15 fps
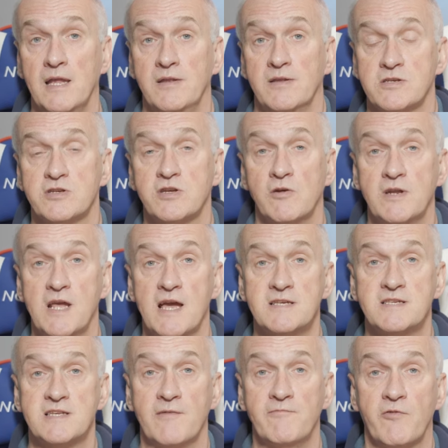In the Sony
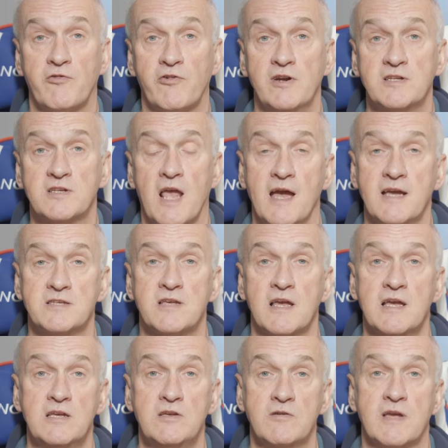A7 III's case,
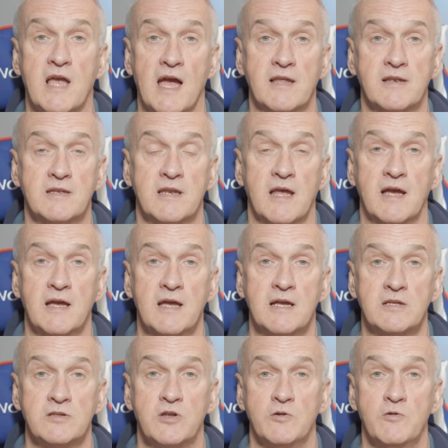you can
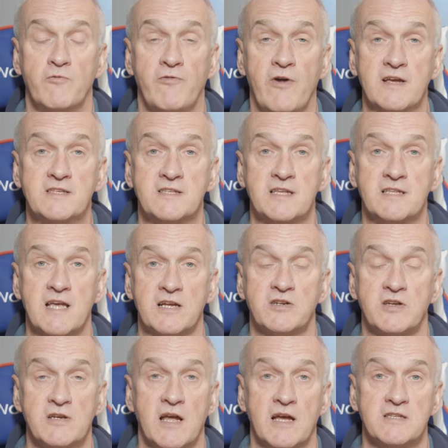do face
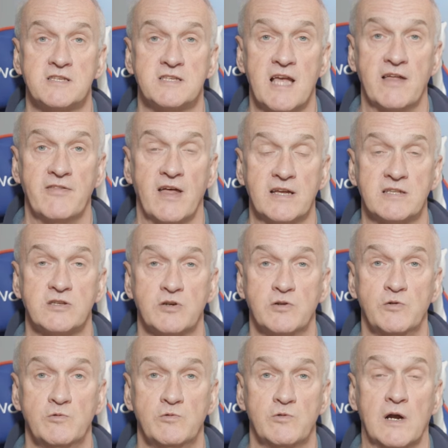detection and set that
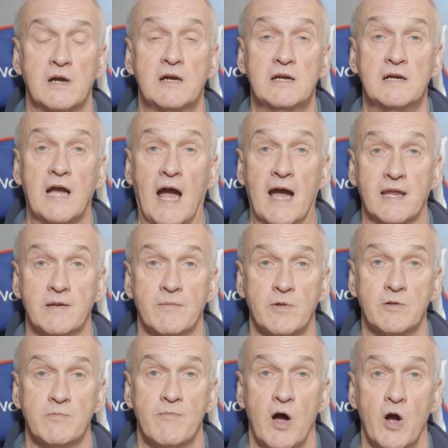to
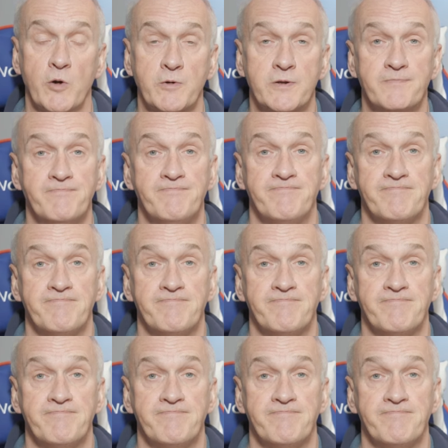animal mode.